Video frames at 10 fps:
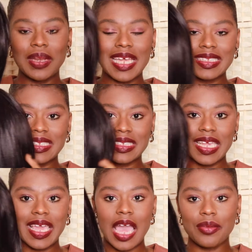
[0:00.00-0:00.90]
let's
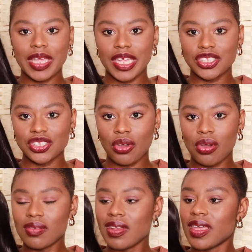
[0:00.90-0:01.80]
see how it gets
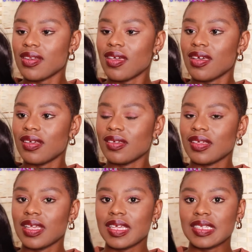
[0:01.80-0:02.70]
on and
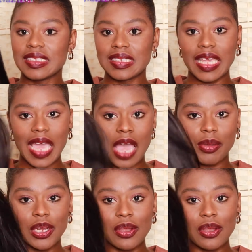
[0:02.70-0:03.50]
see how it